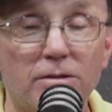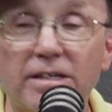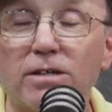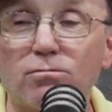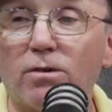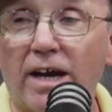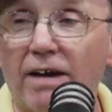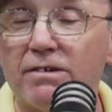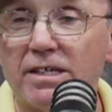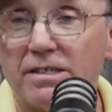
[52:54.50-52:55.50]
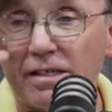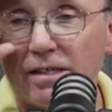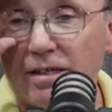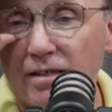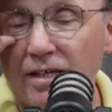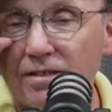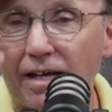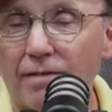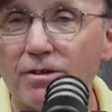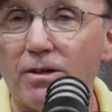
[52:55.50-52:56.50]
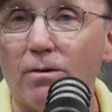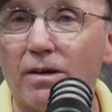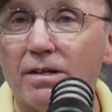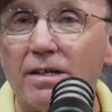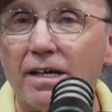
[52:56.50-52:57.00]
But yeah, Drew Carey, he's definitely doing it.